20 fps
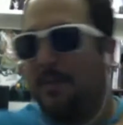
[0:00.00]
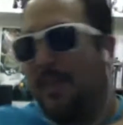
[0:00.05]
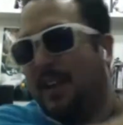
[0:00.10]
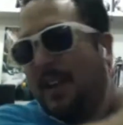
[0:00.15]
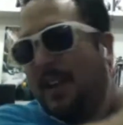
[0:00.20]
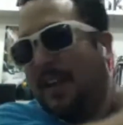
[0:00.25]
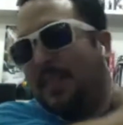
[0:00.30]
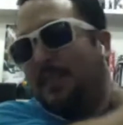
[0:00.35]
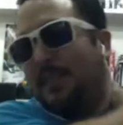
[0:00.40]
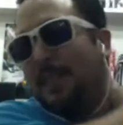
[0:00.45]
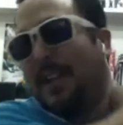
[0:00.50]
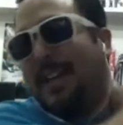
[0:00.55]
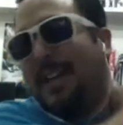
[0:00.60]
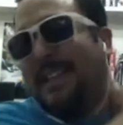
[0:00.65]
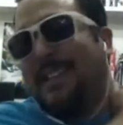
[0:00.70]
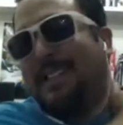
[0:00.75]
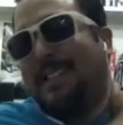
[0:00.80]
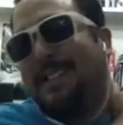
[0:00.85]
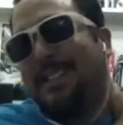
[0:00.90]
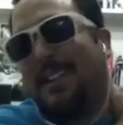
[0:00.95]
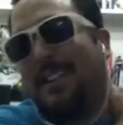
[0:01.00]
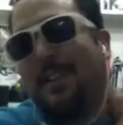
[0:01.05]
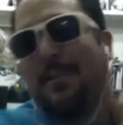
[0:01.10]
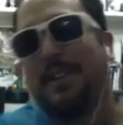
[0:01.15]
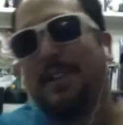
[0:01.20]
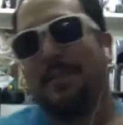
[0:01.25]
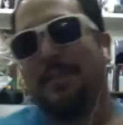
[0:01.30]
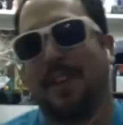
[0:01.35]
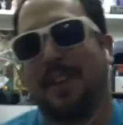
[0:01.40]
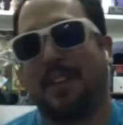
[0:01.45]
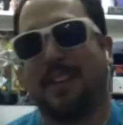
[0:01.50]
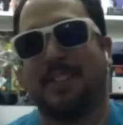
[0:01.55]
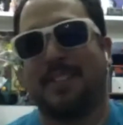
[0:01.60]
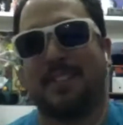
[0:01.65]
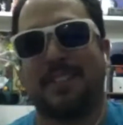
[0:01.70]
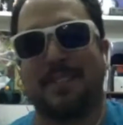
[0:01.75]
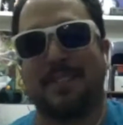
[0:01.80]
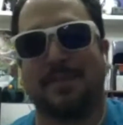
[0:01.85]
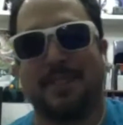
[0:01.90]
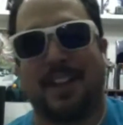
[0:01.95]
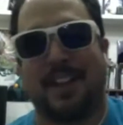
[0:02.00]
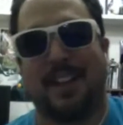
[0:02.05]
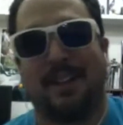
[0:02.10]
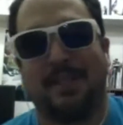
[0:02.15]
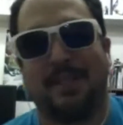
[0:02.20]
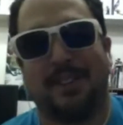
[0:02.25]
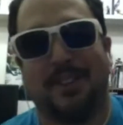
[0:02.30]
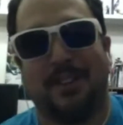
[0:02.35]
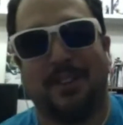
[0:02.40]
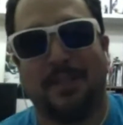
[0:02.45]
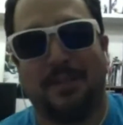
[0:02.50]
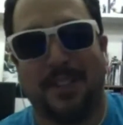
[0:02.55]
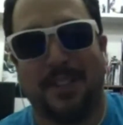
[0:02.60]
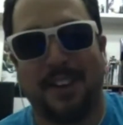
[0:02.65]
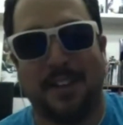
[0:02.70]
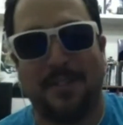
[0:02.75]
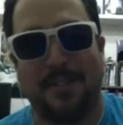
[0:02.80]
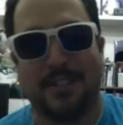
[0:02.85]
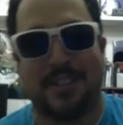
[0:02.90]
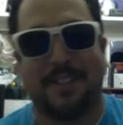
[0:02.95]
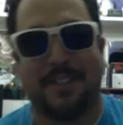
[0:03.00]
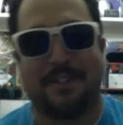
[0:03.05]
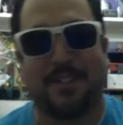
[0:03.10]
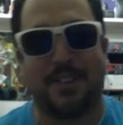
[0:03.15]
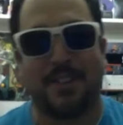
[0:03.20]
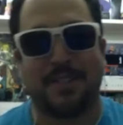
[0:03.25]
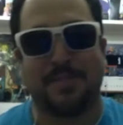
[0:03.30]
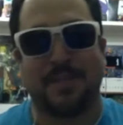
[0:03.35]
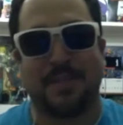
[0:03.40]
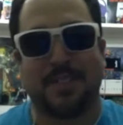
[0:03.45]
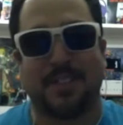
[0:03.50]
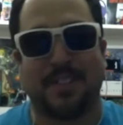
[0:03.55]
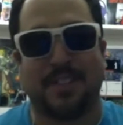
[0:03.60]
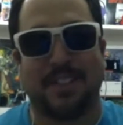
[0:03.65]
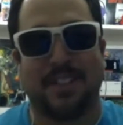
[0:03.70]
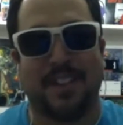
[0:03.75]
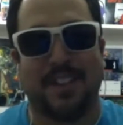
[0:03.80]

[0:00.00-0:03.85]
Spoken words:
because like your video is the first result though.